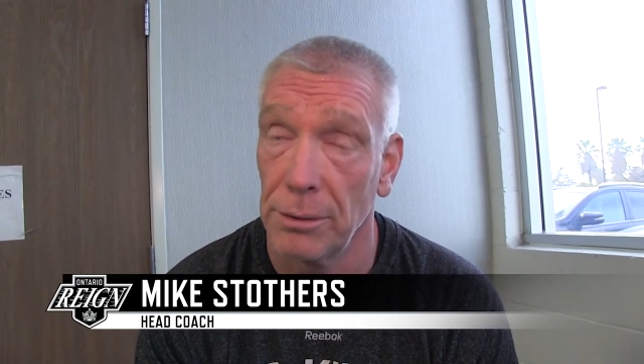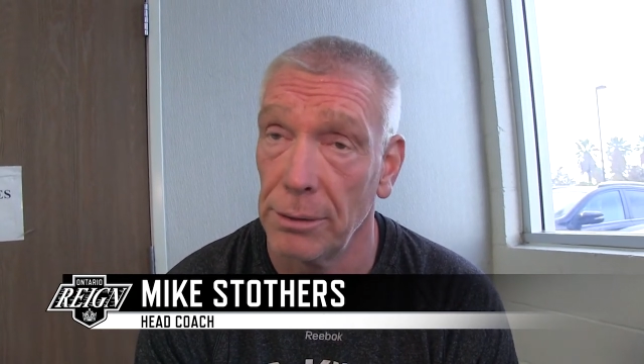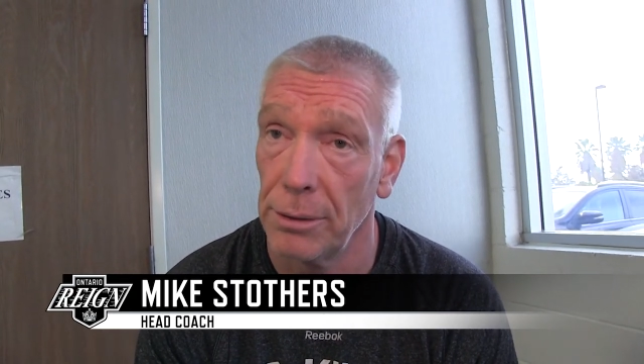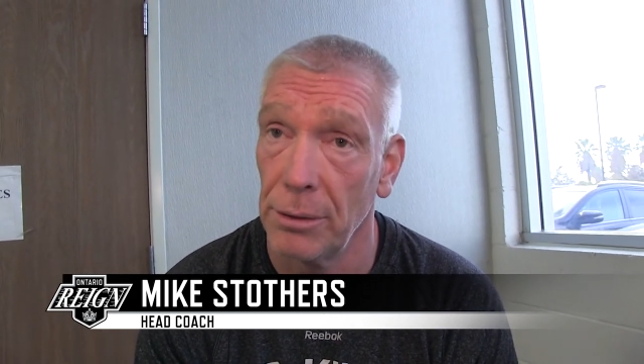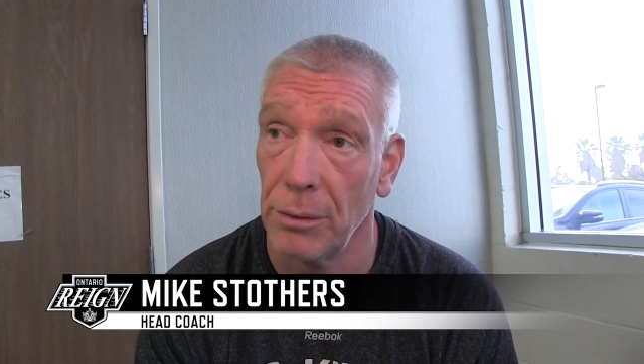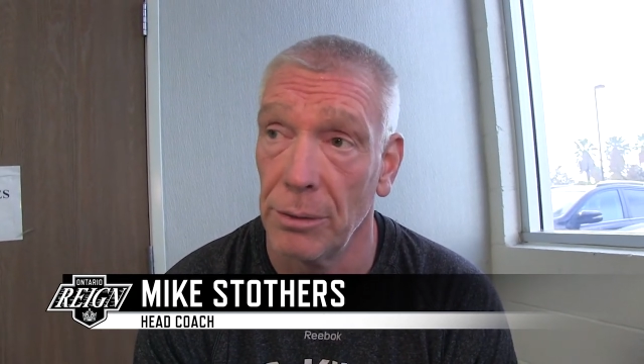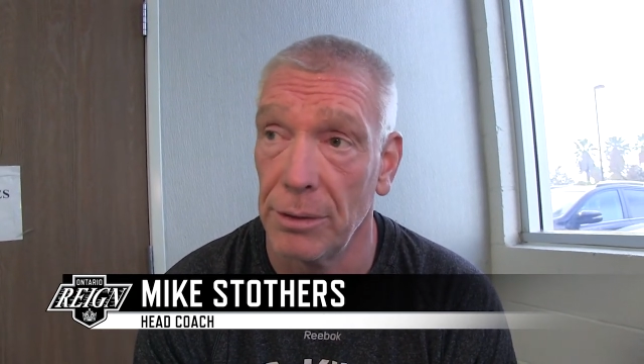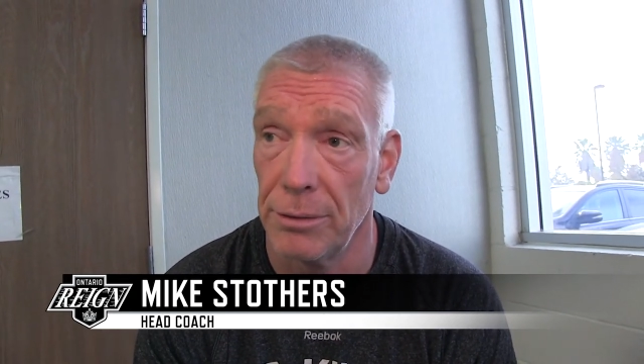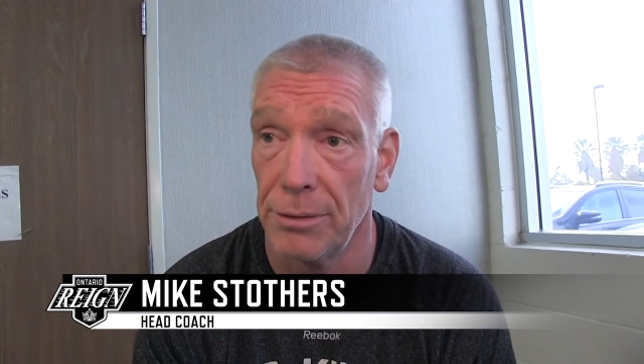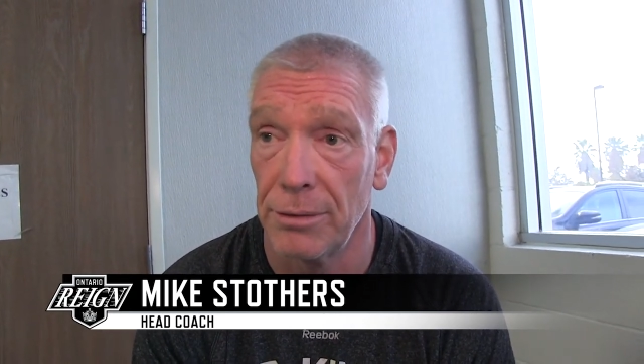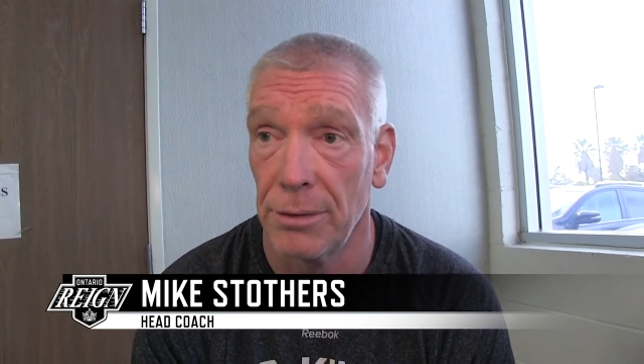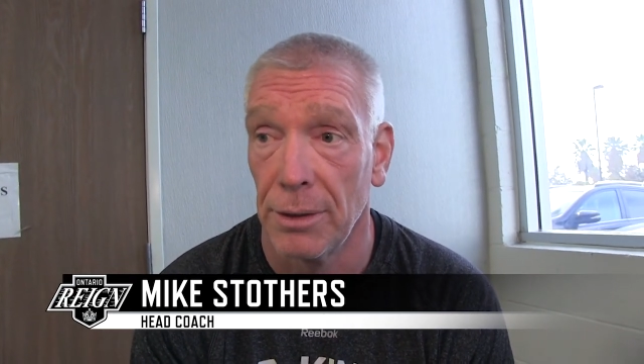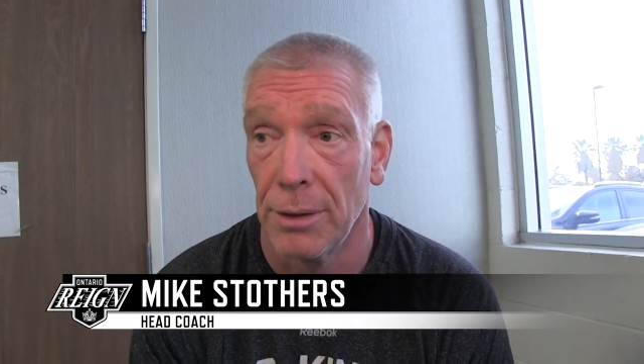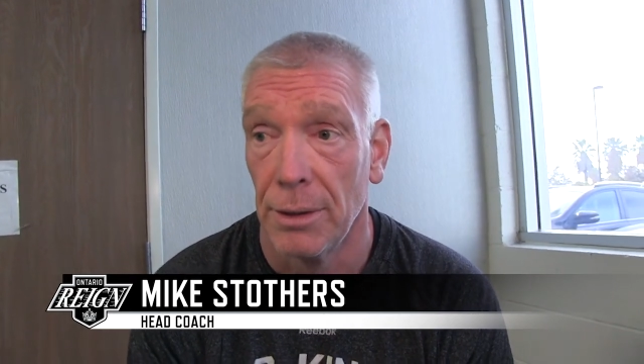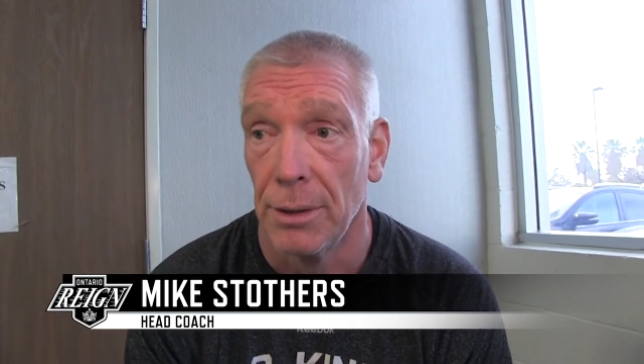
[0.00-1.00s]
You know,
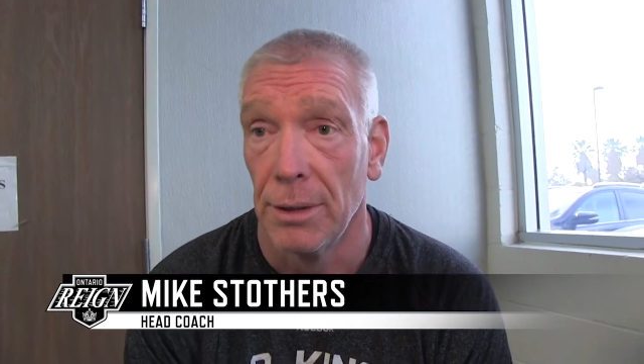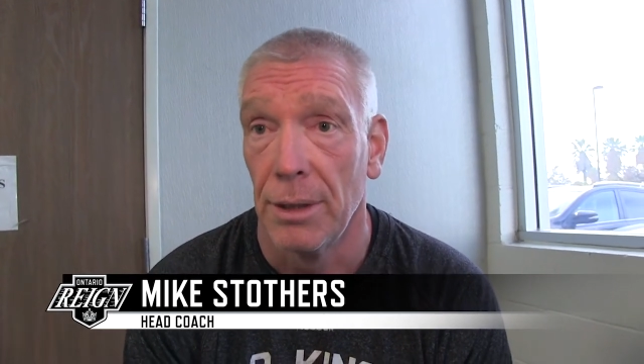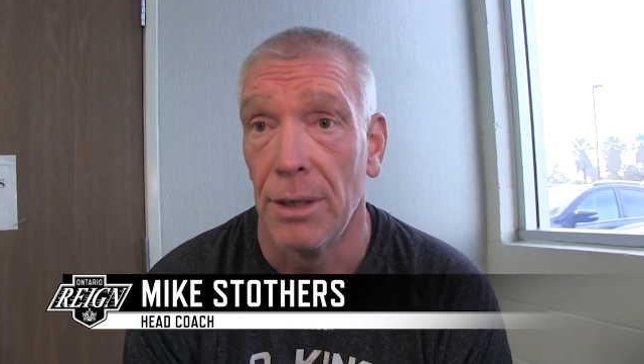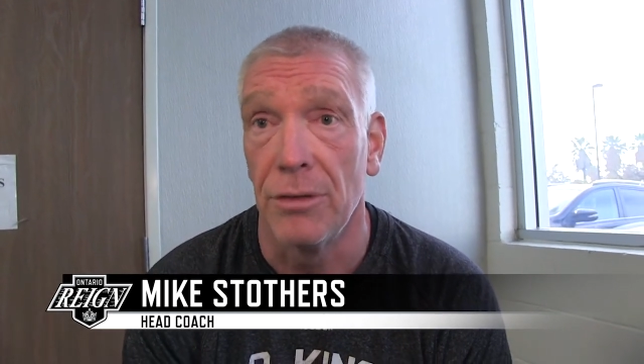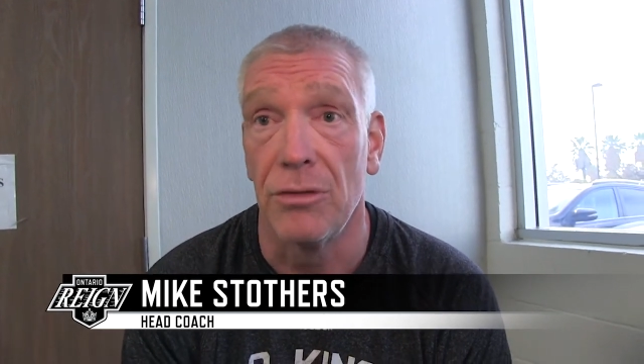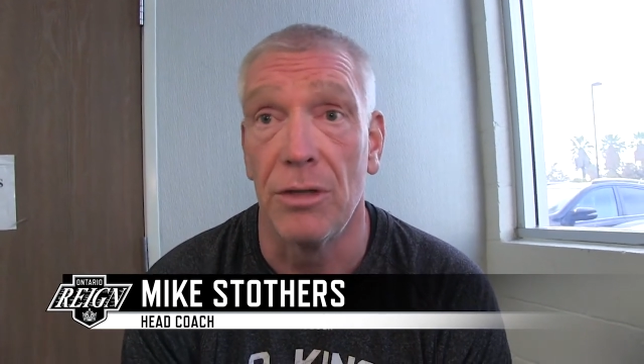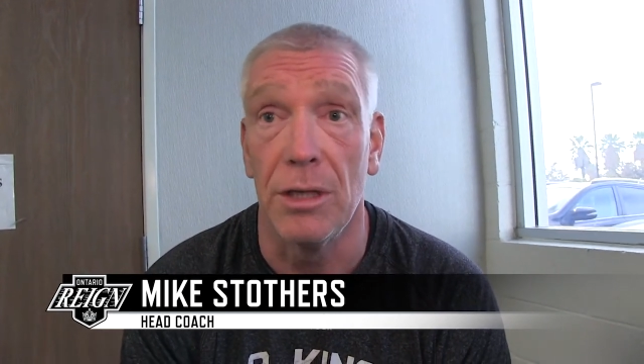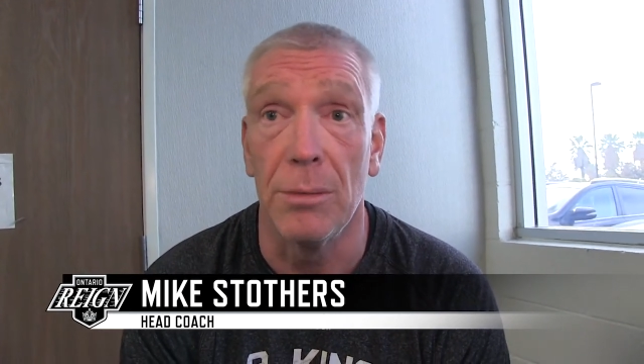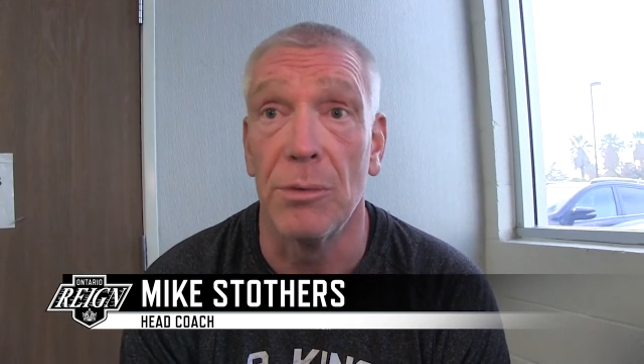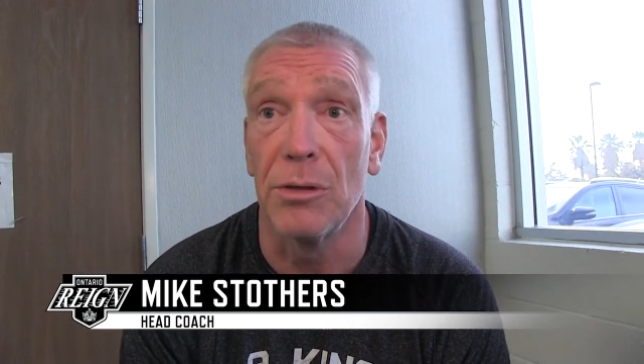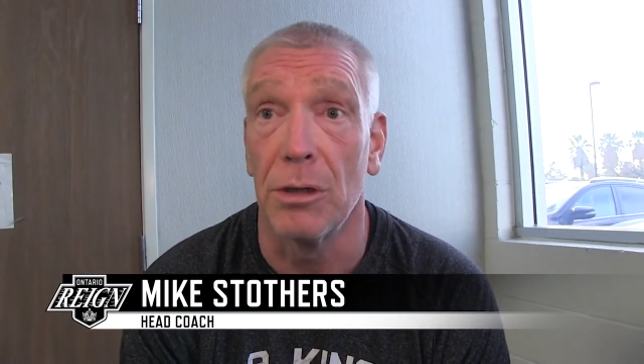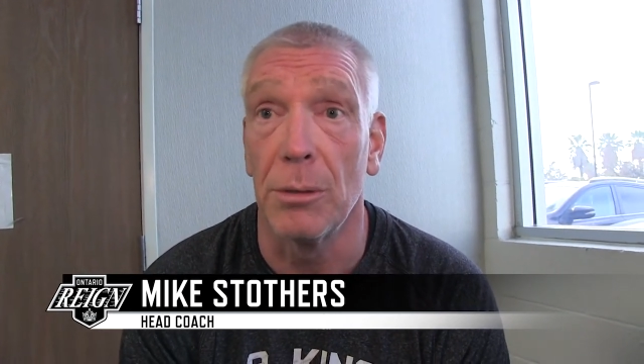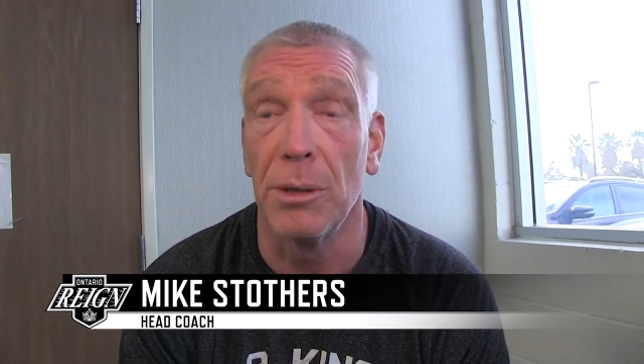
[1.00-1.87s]
his his team is going